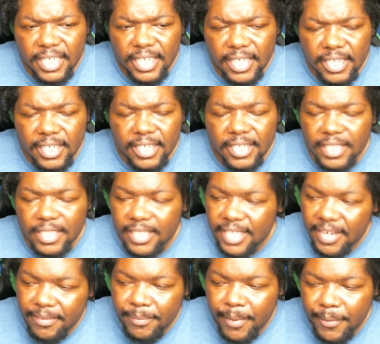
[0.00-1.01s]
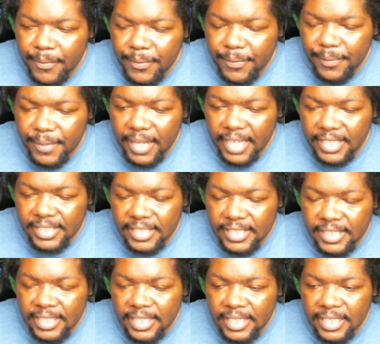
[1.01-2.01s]
I can't remember if like
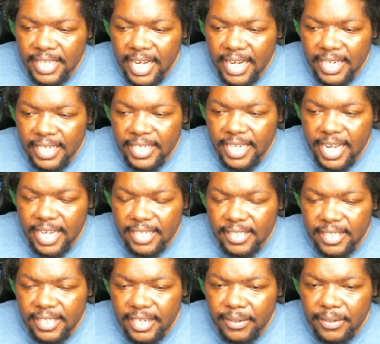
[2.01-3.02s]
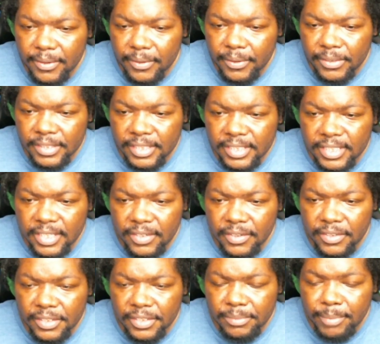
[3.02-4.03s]
she got knocked out or just killed
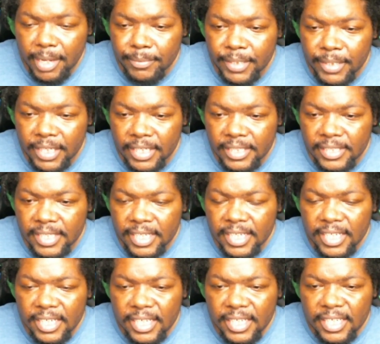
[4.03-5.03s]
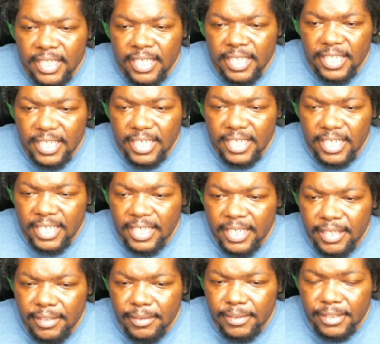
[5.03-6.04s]
on the spot, because
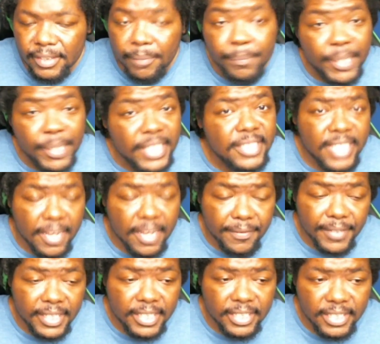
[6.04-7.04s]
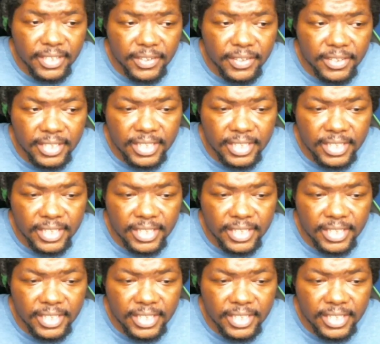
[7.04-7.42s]
the beast definitely killed her.